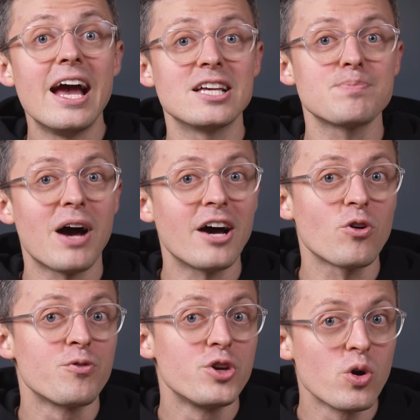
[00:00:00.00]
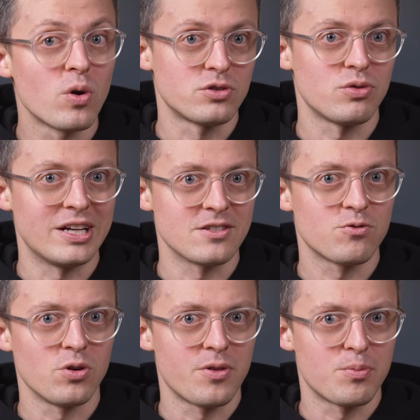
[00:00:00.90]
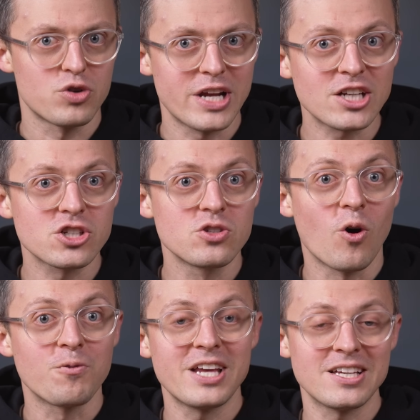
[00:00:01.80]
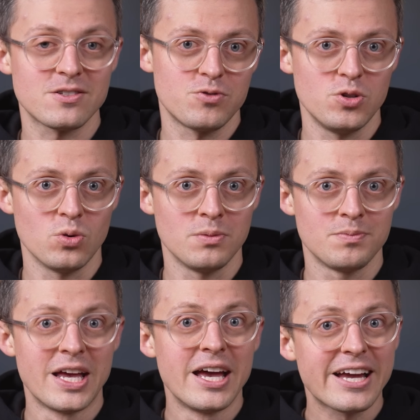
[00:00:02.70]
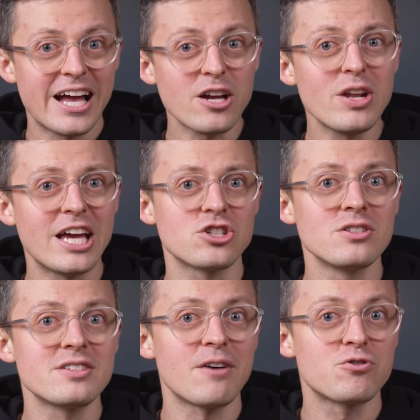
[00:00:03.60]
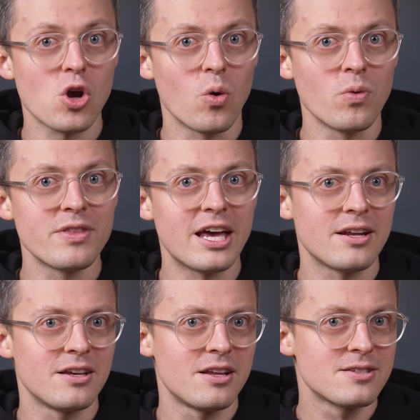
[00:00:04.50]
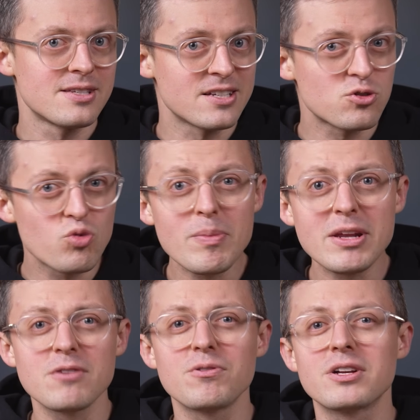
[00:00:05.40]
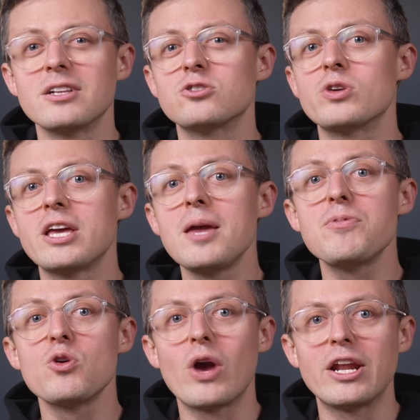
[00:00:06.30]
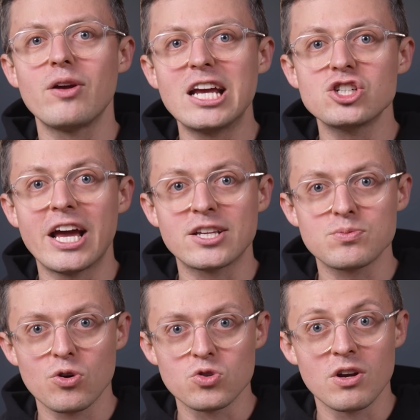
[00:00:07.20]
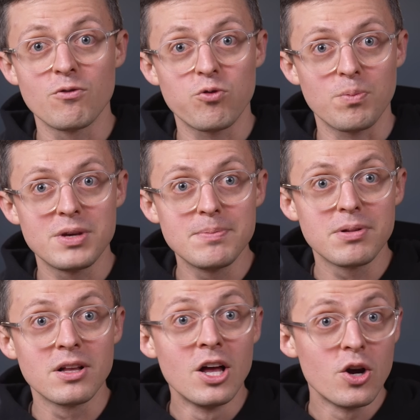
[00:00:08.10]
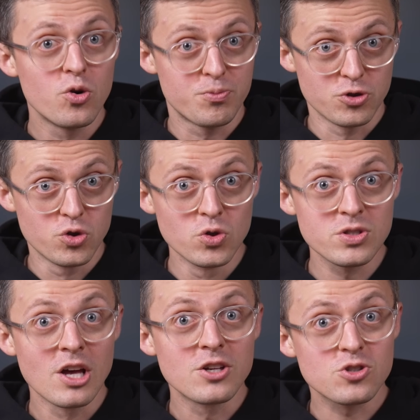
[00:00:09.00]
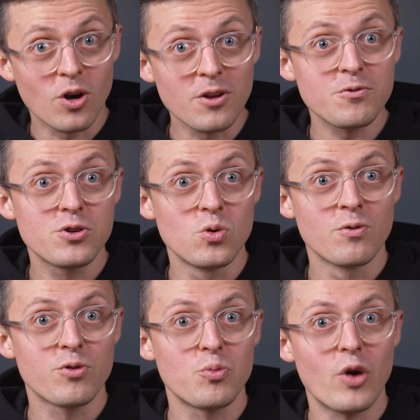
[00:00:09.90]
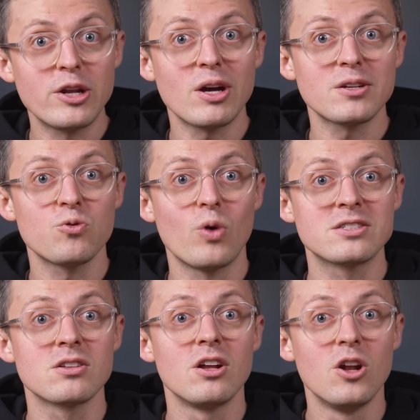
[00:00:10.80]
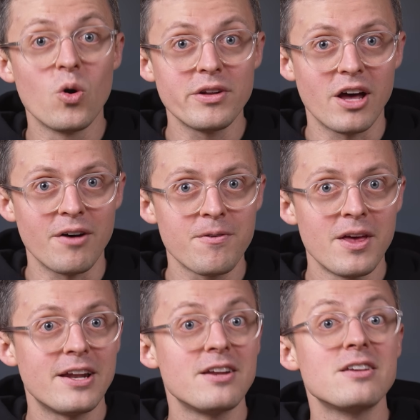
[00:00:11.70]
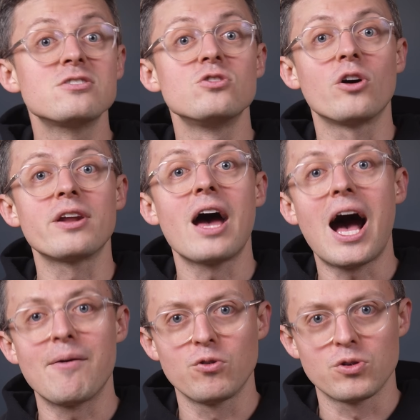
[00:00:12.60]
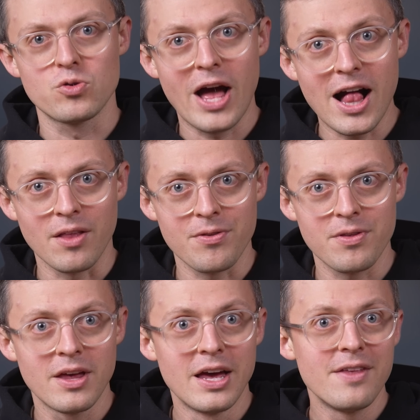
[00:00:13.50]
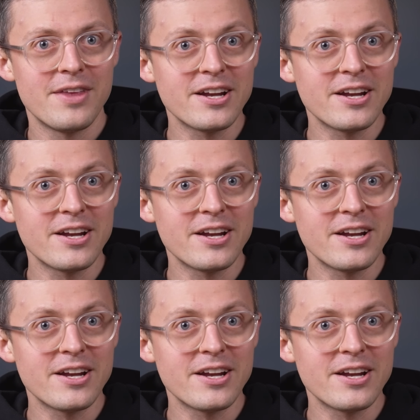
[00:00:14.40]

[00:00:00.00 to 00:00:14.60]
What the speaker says: as part of Eurotrans for the production of test fuel. Calculations have shown that it is extremely difficult to keep the radiation exposure for people who produce solid fuel from radioactive waste low enough that it is not harmful to health. That